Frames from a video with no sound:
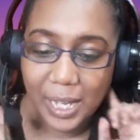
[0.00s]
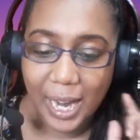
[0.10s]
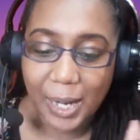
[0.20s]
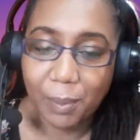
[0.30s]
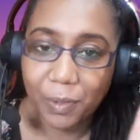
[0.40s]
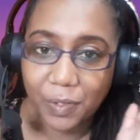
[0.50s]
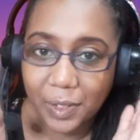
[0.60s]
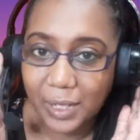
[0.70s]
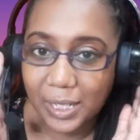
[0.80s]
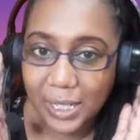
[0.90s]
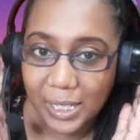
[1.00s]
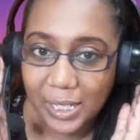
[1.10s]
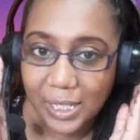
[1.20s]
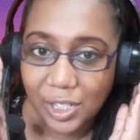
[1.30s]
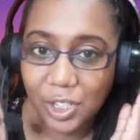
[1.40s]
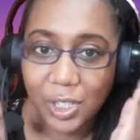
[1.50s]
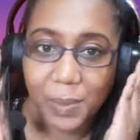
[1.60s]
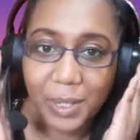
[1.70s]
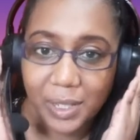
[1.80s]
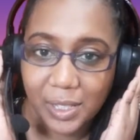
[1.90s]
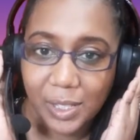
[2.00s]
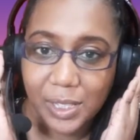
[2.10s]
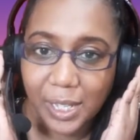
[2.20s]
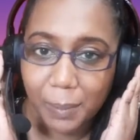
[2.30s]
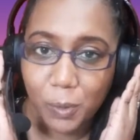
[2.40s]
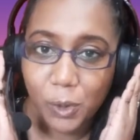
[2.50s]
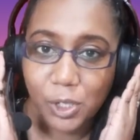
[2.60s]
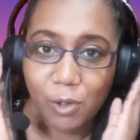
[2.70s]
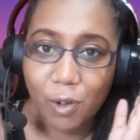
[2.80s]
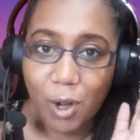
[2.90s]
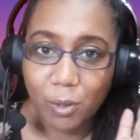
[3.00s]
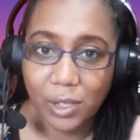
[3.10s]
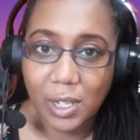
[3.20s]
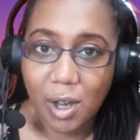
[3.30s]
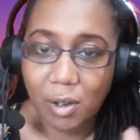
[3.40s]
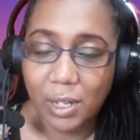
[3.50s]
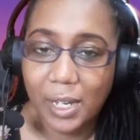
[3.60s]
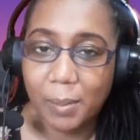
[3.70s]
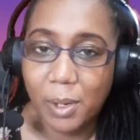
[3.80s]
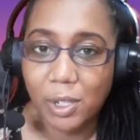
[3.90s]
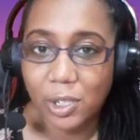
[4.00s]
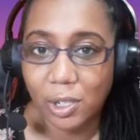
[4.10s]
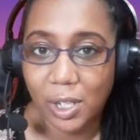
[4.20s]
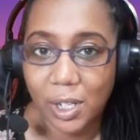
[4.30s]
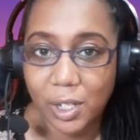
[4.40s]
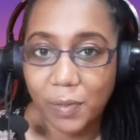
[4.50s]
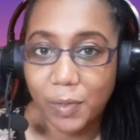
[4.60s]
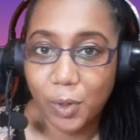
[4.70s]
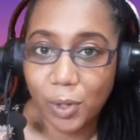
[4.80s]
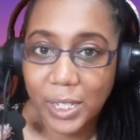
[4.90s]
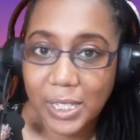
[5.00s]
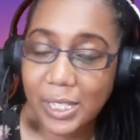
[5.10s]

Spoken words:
I prefer these just because it's like more surround sound and it blocks out a lot of noise.